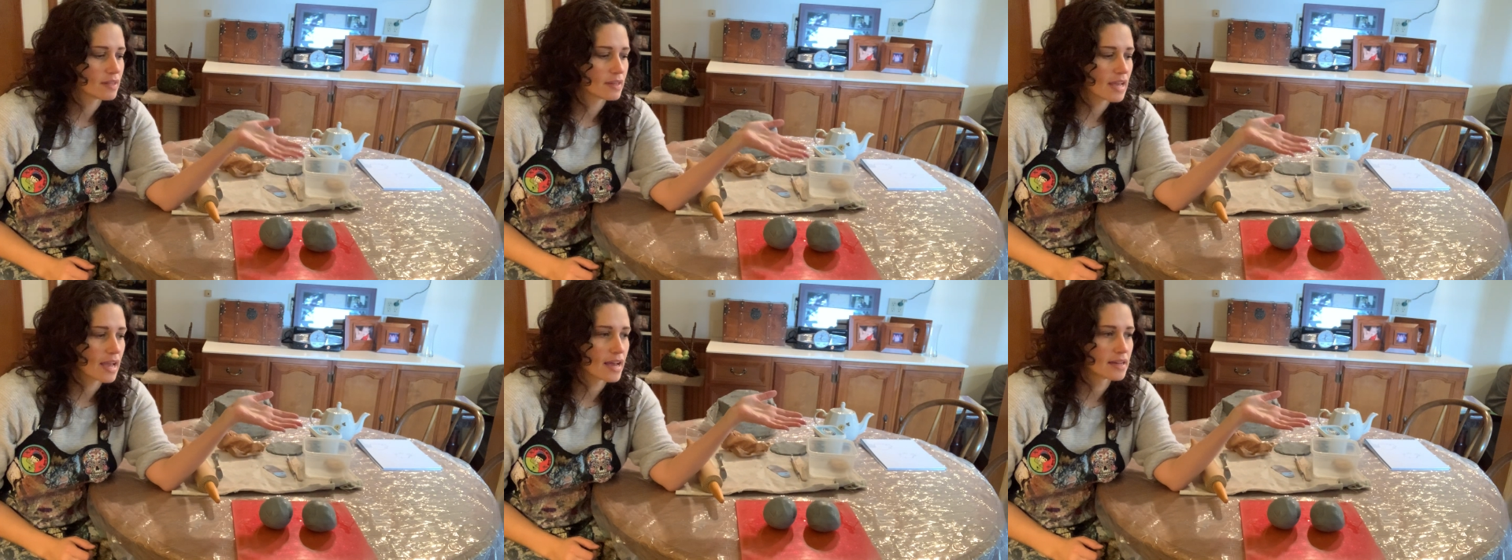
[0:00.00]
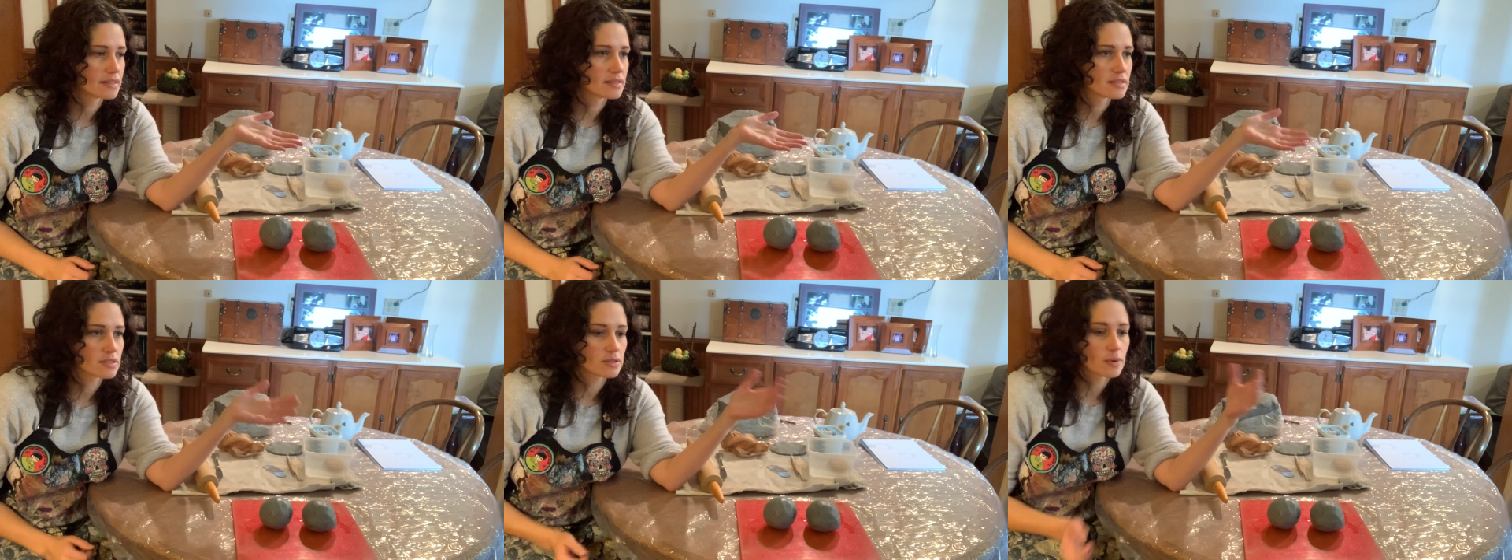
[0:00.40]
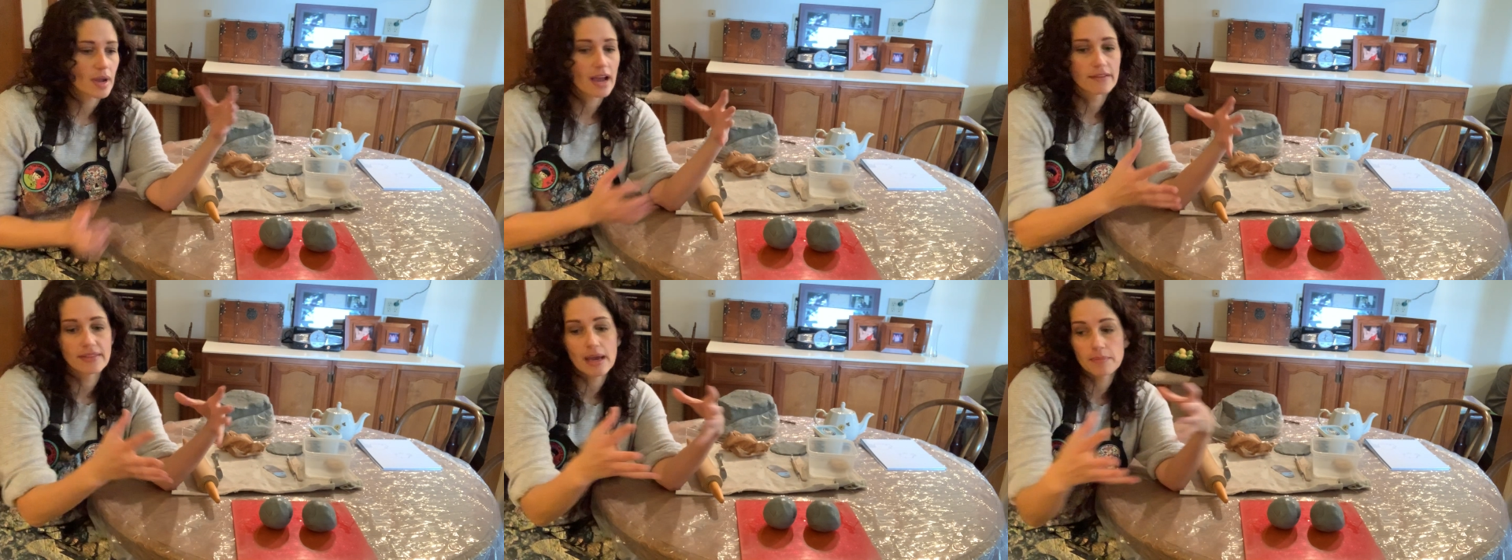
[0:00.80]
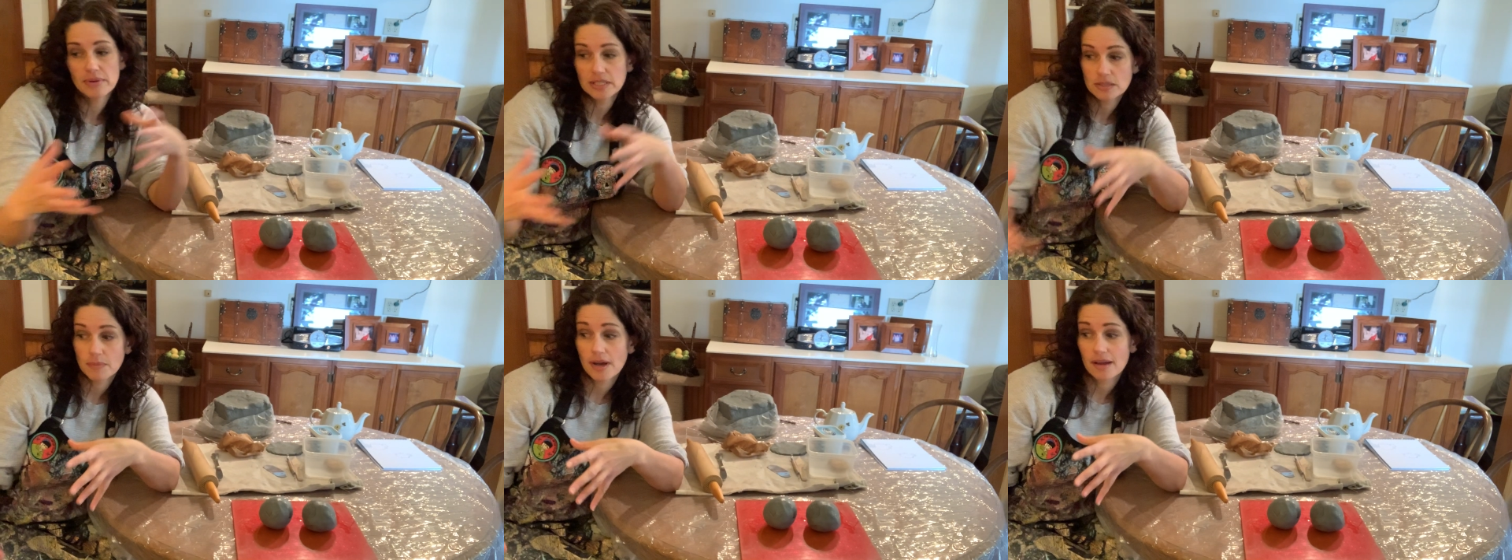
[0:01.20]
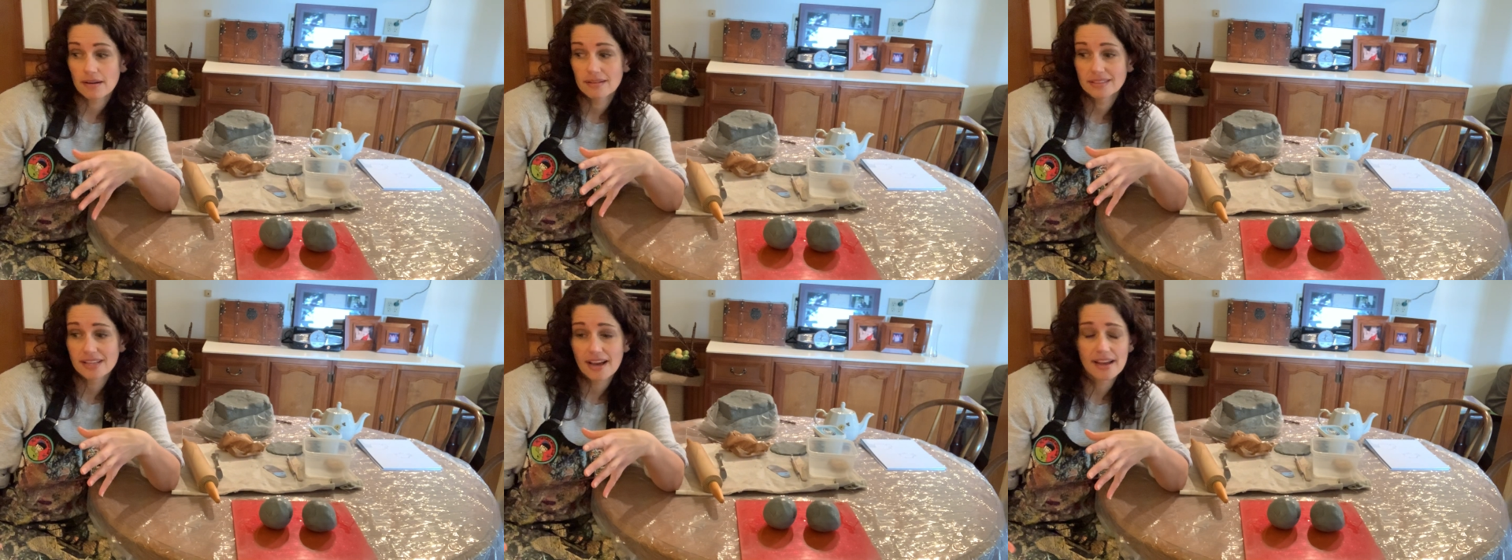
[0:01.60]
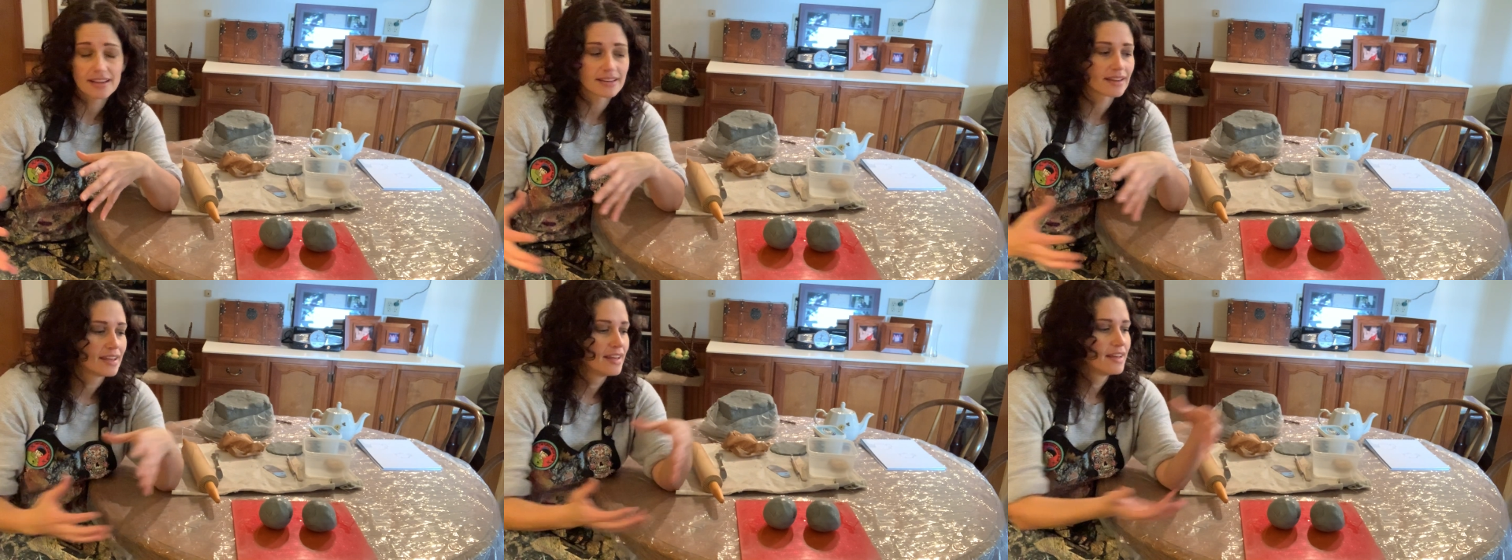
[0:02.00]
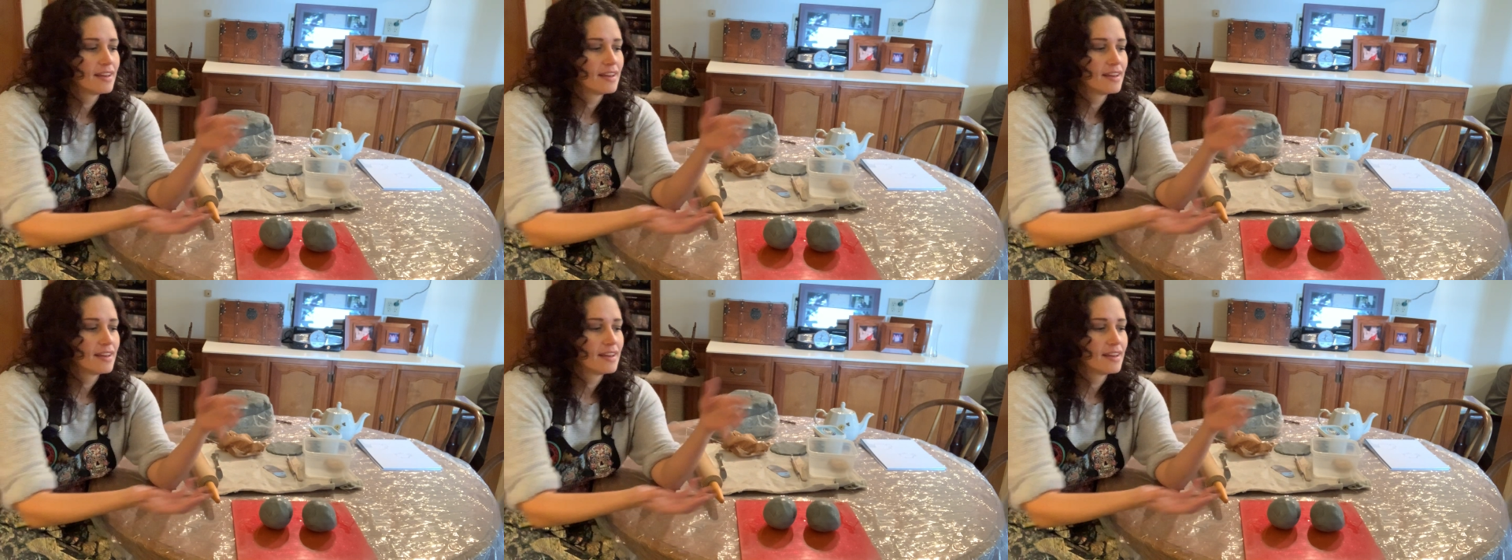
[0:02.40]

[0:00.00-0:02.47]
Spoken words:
and you had that pinch pot all done,